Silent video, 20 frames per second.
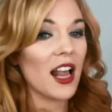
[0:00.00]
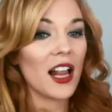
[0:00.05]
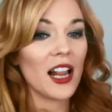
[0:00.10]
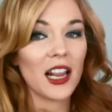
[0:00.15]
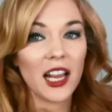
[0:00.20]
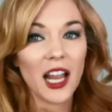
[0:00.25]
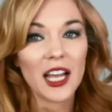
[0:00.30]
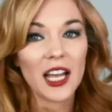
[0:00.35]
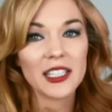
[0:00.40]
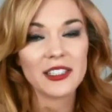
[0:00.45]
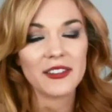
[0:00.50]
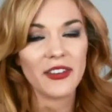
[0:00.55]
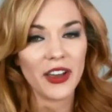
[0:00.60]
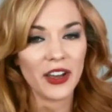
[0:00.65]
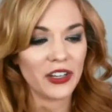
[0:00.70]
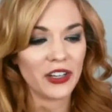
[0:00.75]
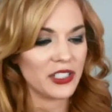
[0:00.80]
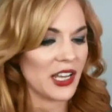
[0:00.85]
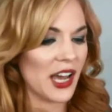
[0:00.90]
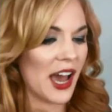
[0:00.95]
lots of
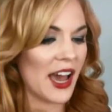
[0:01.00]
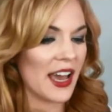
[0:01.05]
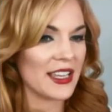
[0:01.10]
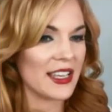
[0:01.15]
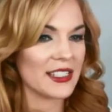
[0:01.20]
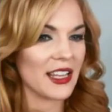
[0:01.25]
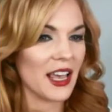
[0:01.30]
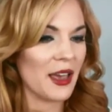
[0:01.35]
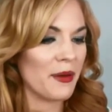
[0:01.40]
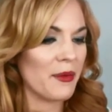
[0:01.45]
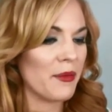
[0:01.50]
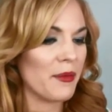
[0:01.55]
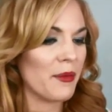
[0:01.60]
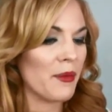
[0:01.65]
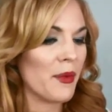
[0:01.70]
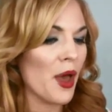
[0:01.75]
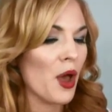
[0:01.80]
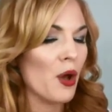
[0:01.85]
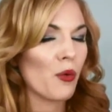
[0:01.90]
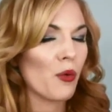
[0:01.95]
hair ties I'm
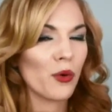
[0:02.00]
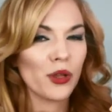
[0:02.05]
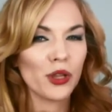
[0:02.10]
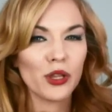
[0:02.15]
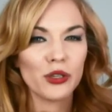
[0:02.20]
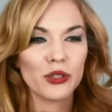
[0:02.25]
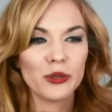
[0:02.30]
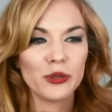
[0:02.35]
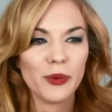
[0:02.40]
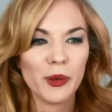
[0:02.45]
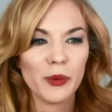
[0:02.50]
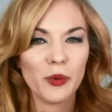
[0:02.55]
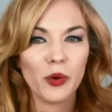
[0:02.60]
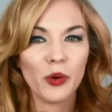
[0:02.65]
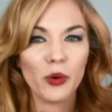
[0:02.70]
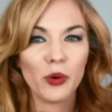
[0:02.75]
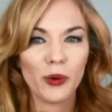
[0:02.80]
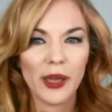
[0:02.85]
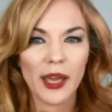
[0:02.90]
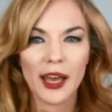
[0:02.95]
one of those people
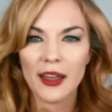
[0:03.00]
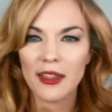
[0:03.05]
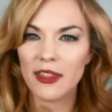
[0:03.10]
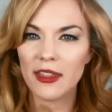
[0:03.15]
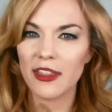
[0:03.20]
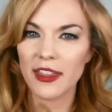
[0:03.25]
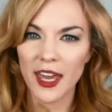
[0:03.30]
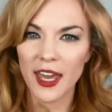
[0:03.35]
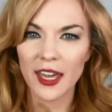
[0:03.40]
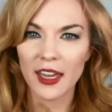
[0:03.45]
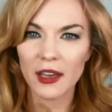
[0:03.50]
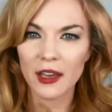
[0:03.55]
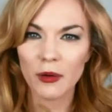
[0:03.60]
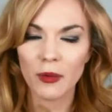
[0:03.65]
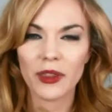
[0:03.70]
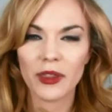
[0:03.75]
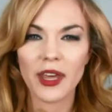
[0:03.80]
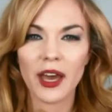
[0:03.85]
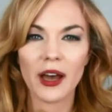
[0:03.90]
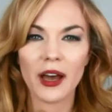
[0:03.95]
who can't think
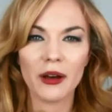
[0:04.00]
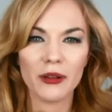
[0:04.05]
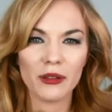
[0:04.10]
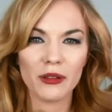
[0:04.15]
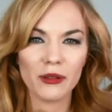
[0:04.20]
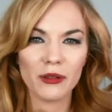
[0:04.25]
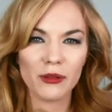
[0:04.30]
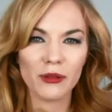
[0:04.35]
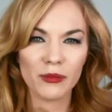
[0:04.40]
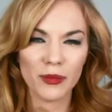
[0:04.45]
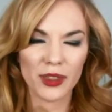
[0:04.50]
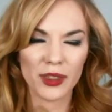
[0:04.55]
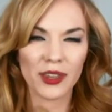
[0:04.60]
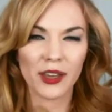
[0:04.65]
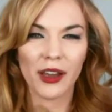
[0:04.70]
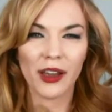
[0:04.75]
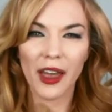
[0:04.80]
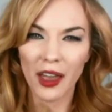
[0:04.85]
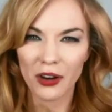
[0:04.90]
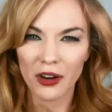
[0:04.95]
without with their
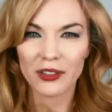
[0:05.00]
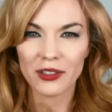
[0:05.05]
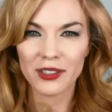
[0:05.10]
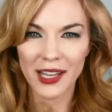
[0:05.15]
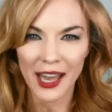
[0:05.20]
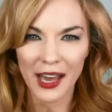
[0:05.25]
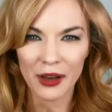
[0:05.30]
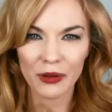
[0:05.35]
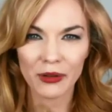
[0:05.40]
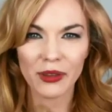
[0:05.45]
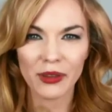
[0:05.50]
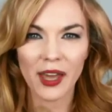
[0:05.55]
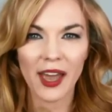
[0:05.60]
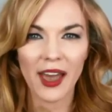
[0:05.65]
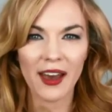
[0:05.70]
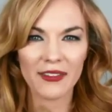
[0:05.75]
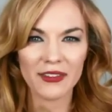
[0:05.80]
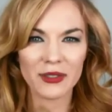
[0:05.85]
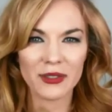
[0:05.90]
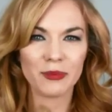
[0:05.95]
hair down I
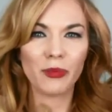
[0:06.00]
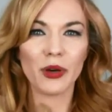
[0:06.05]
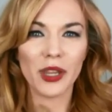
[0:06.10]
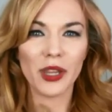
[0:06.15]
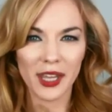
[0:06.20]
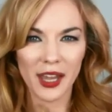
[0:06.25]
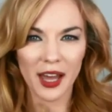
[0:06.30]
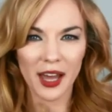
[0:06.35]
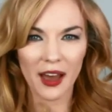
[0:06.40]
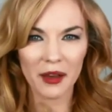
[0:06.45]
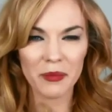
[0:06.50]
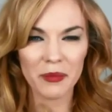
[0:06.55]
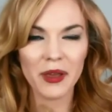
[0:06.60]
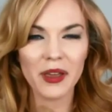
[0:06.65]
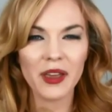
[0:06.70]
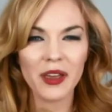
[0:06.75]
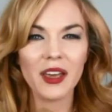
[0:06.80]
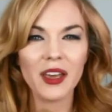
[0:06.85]
have to put it up